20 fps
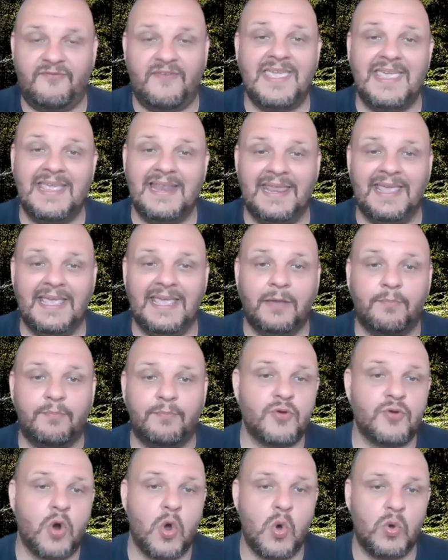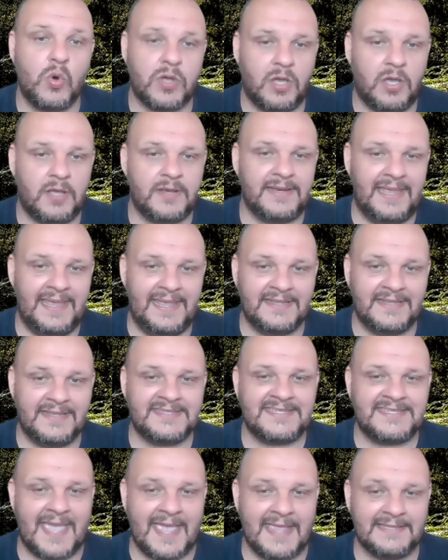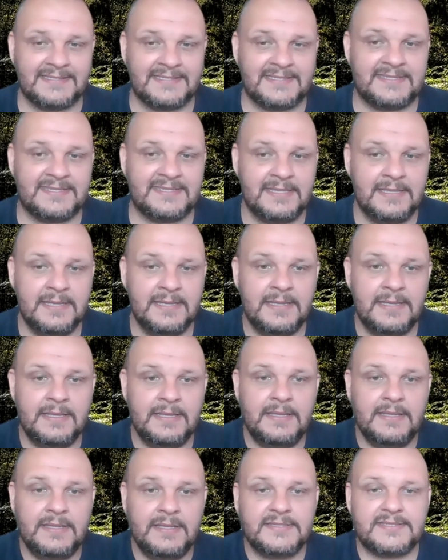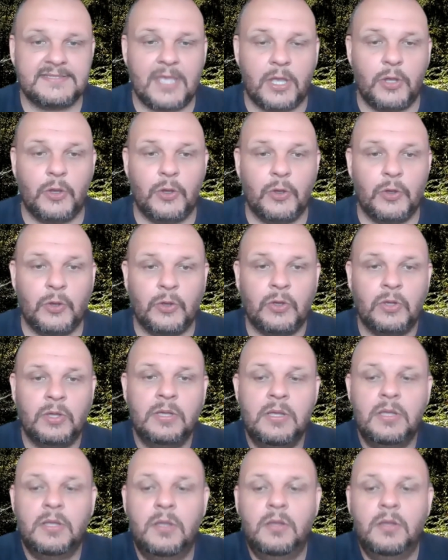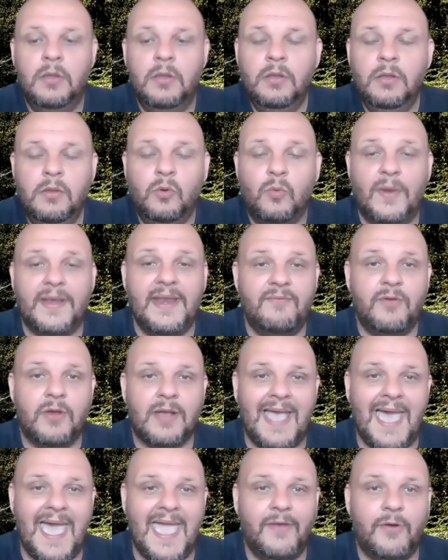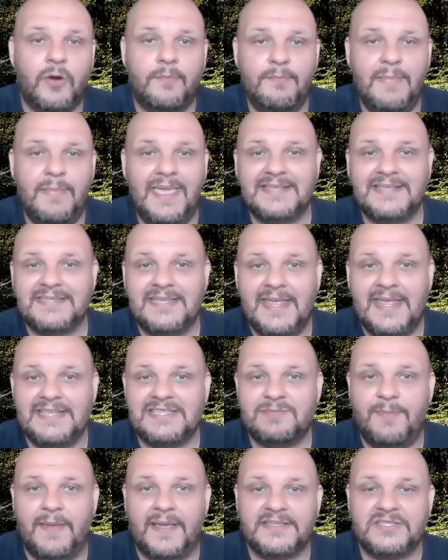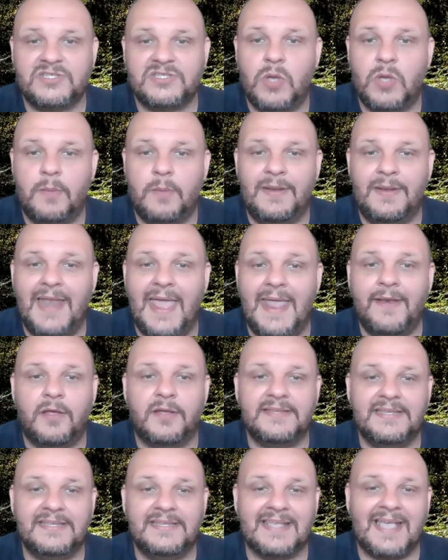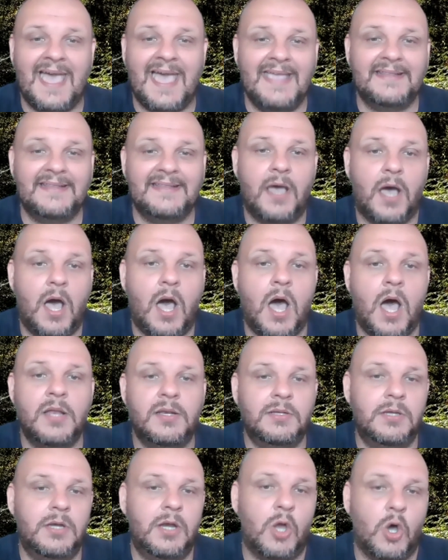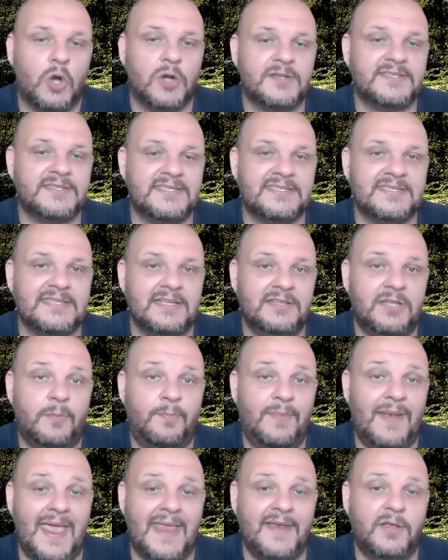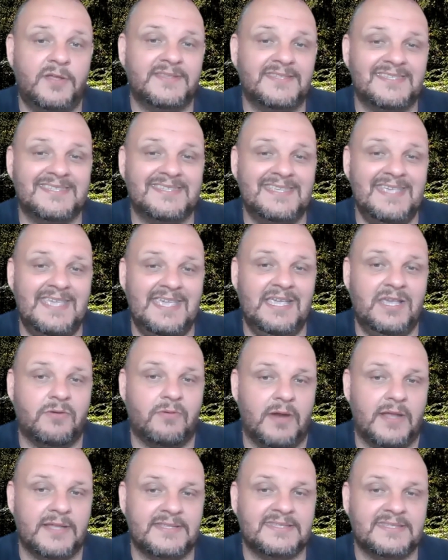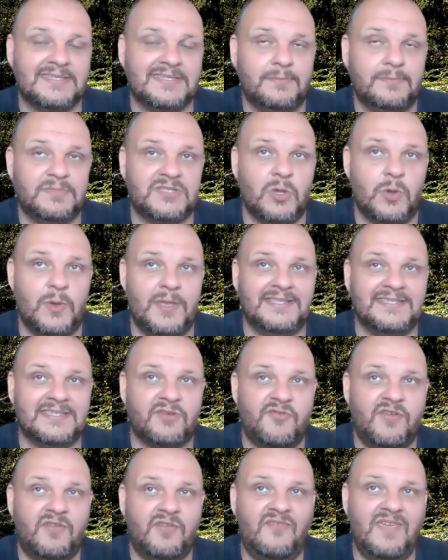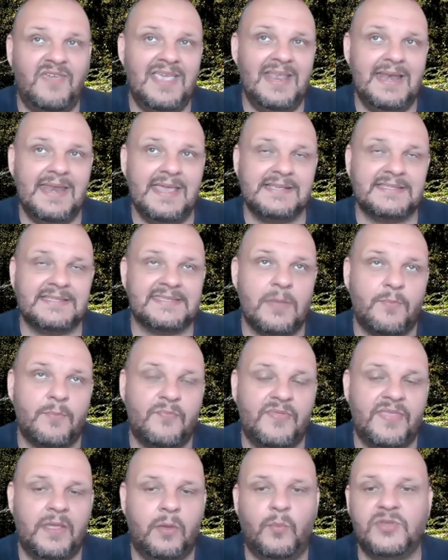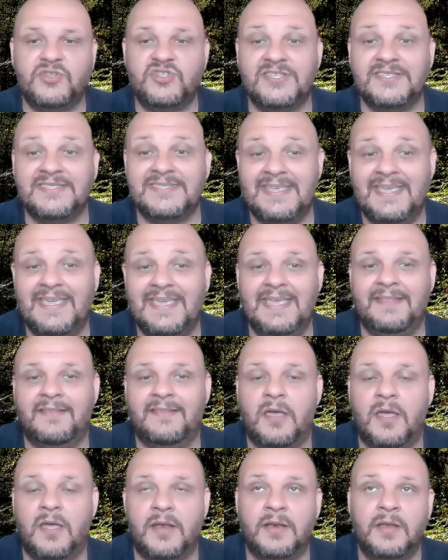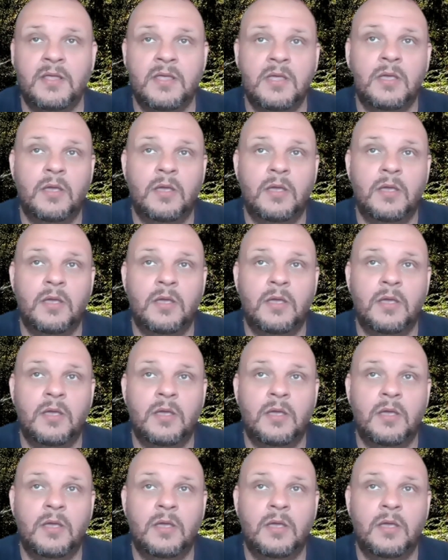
feeling broken in a sense. So, whenever Chiron makes an aspect to a planet, it kind of unlocks the planet's secrets. So, it's revealing something which is hidden,